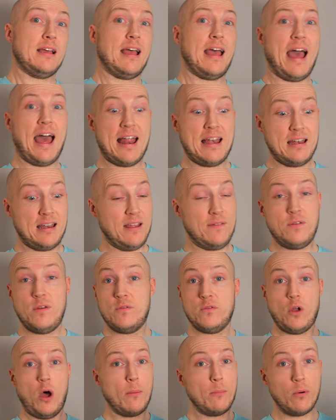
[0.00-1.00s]
And if
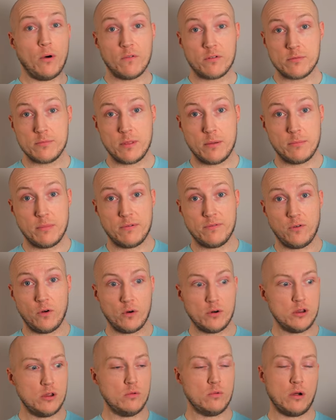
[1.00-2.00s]
you've not bought from them
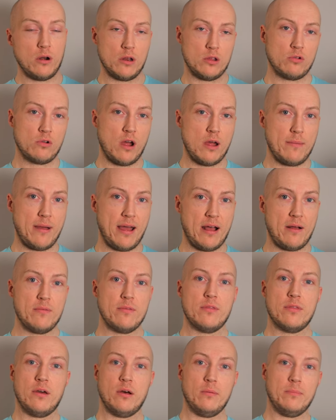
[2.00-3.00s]
before and you want to try them out,
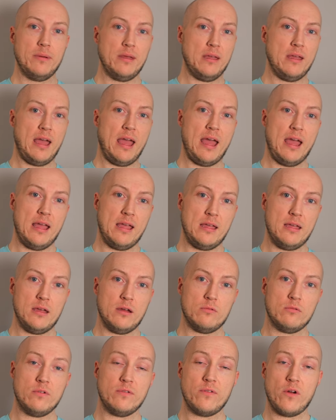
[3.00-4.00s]
there'll be a
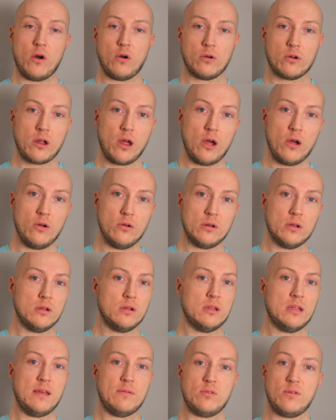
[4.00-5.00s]
referral code,
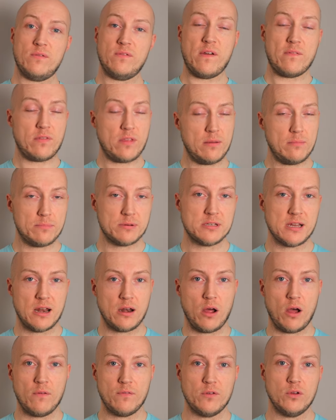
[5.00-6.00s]
gives you 15%
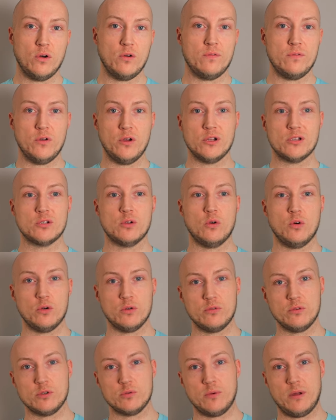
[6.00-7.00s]
off your first
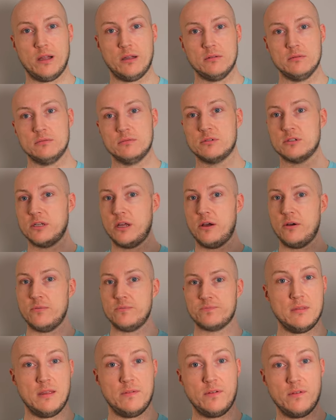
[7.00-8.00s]
order as well. So
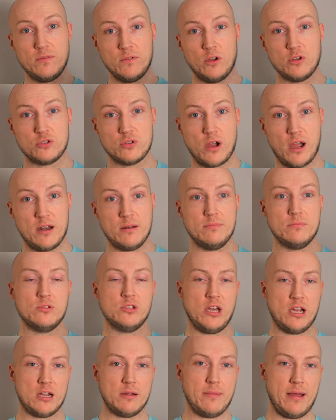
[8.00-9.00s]
if you've not tried them,
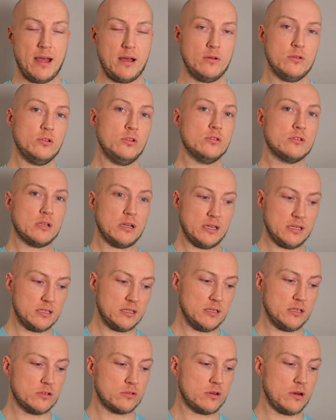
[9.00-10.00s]
check them out, use the links
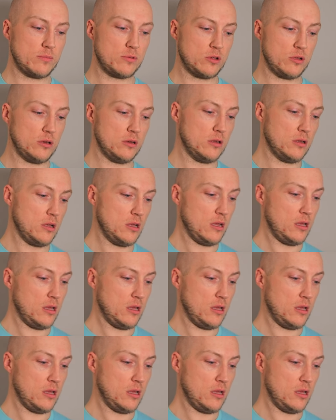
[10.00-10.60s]
in the description.